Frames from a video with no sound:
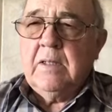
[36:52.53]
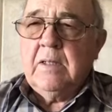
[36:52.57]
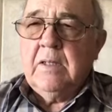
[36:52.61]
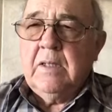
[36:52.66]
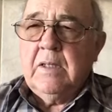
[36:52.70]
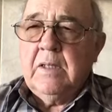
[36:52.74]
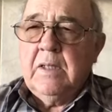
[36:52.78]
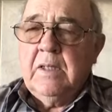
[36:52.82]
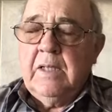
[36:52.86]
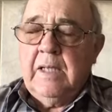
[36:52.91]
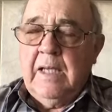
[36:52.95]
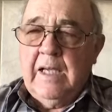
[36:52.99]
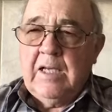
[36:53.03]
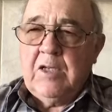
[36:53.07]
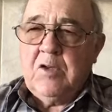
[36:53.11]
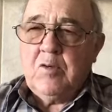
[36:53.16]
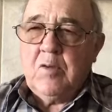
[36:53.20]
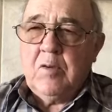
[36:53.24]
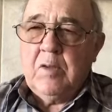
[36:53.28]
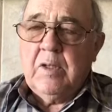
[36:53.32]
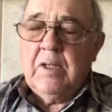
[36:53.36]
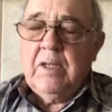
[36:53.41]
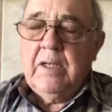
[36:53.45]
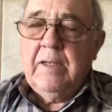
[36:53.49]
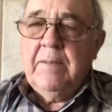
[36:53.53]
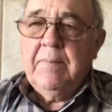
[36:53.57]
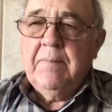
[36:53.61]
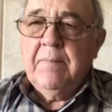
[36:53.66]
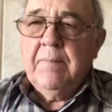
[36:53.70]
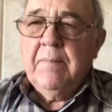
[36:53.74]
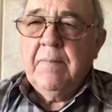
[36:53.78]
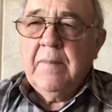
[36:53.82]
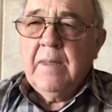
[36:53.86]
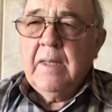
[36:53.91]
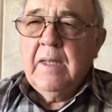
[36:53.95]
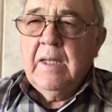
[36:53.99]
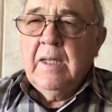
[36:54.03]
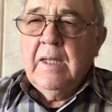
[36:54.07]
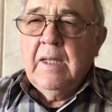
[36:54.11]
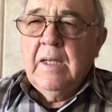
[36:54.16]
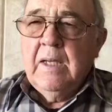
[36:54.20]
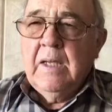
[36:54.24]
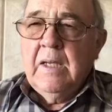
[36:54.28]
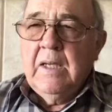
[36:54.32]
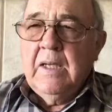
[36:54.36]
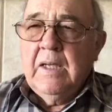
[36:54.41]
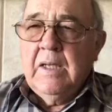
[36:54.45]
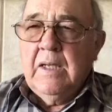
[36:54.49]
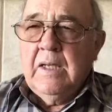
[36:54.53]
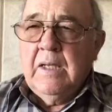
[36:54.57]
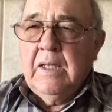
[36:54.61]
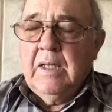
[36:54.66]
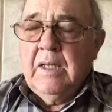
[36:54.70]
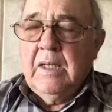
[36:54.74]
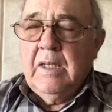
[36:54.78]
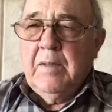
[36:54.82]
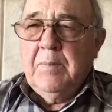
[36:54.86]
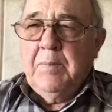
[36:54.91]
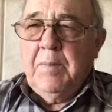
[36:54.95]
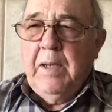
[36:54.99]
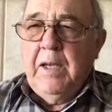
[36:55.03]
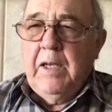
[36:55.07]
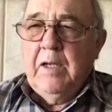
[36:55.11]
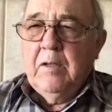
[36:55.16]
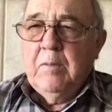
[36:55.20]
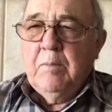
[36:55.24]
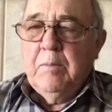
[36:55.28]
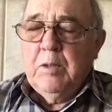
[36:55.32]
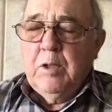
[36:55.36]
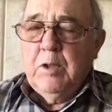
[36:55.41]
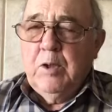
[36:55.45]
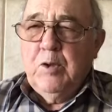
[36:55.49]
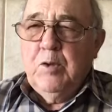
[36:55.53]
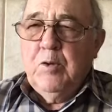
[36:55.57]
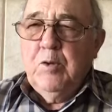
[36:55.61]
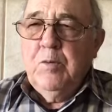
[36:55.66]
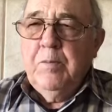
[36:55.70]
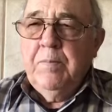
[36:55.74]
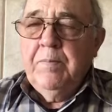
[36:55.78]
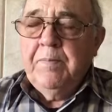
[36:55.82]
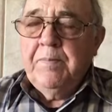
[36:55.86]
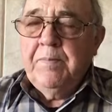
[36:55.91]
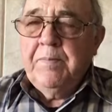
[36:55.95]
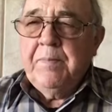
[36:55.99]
naturally, a pale blue.